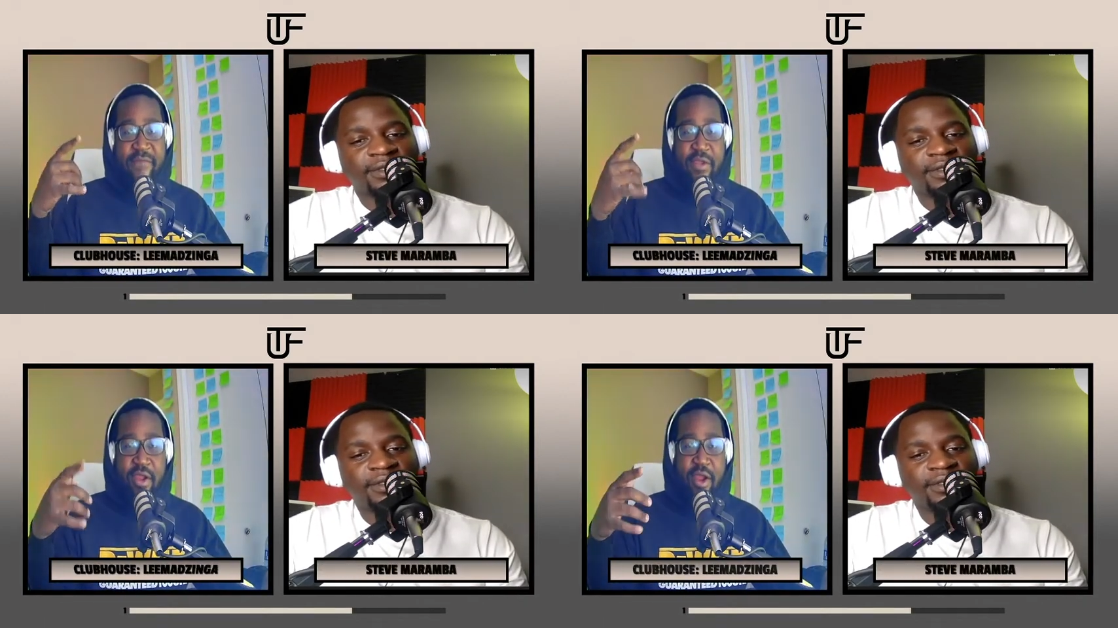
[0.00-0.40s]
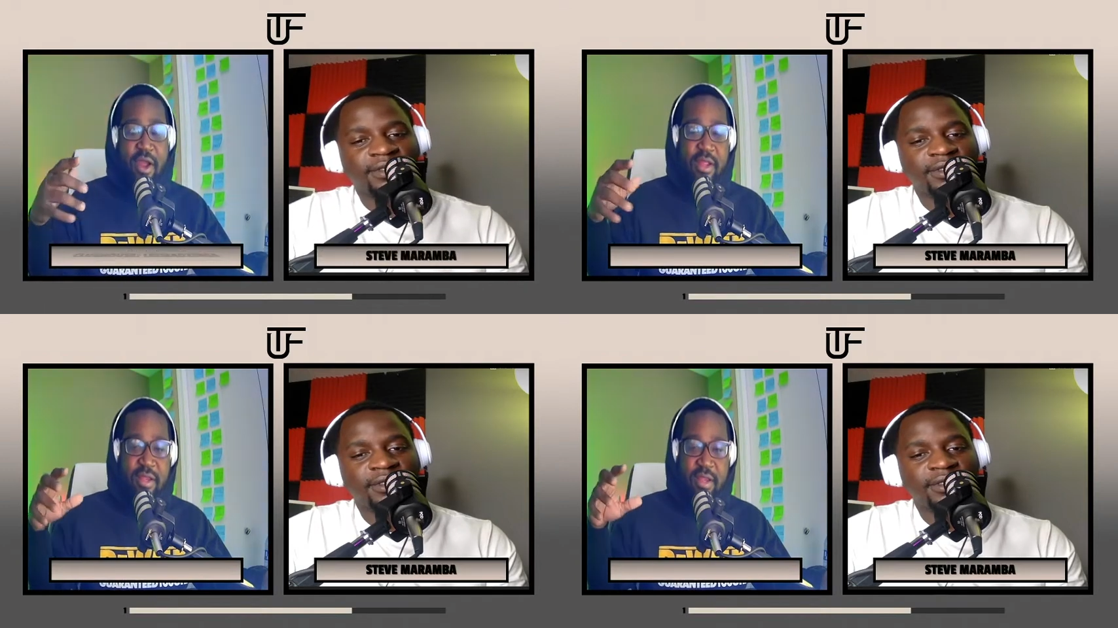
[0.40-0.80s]
Speaker 1: if
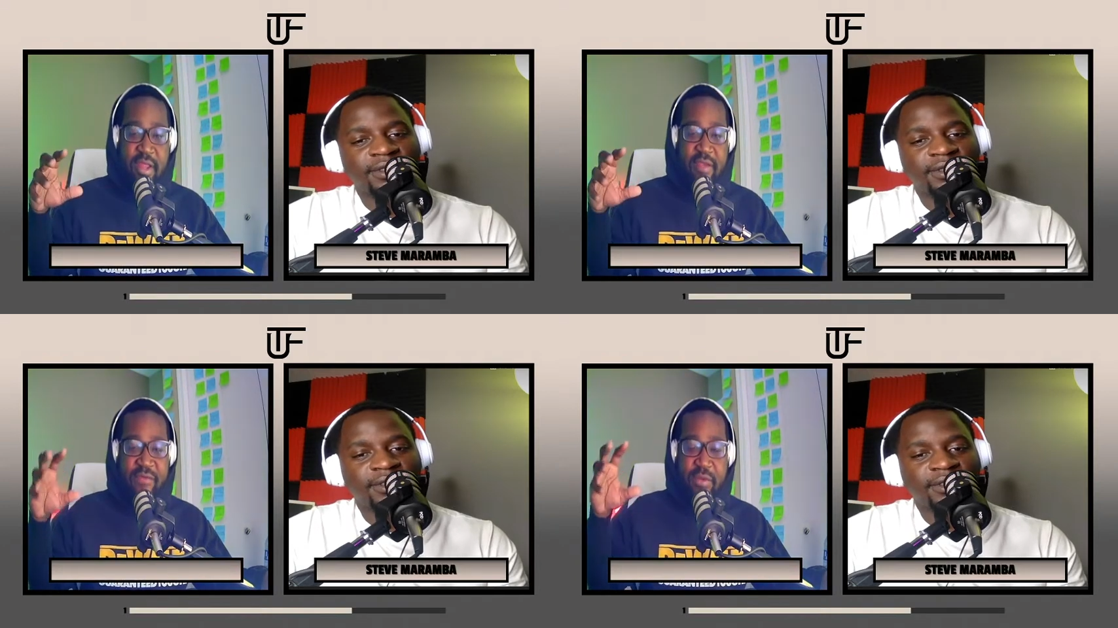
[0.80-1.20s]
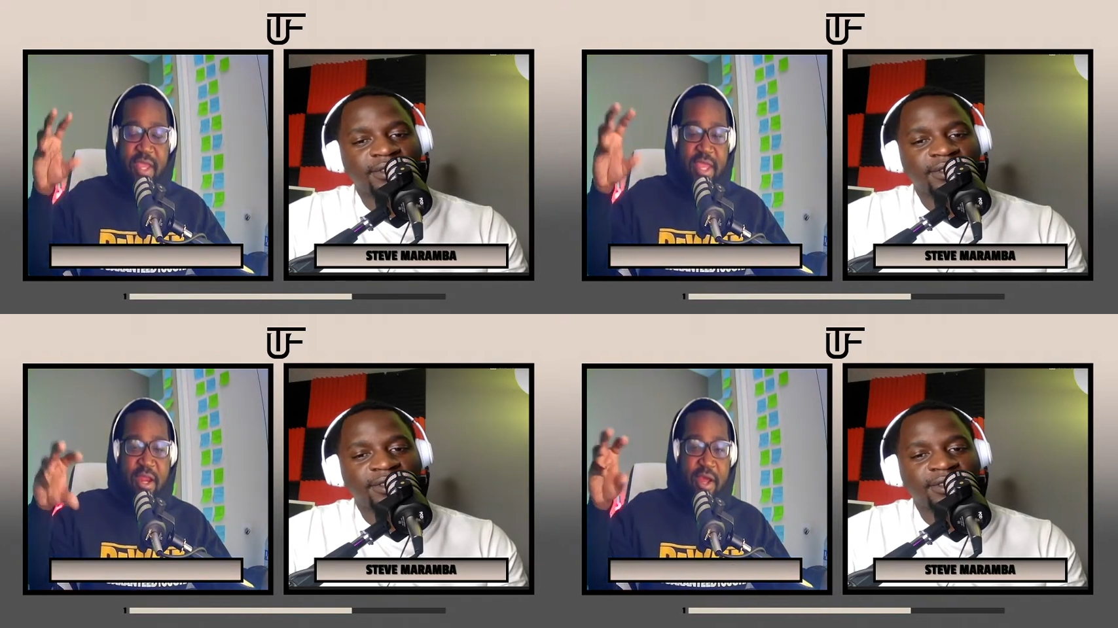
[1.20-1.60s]
you're on if
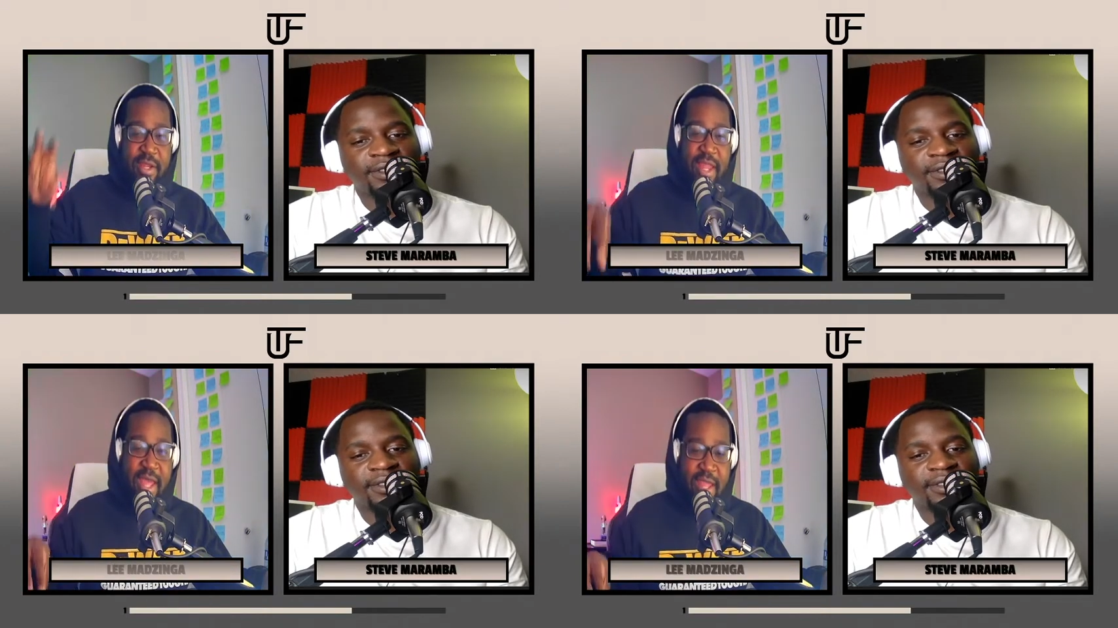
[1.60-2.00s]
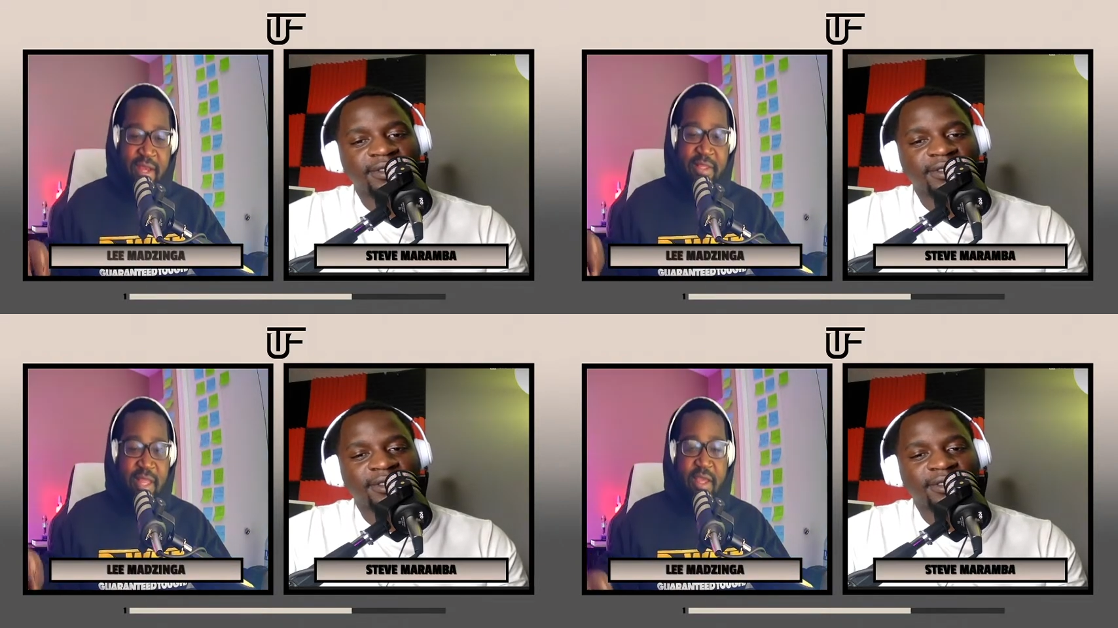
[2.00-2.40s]
you can get online,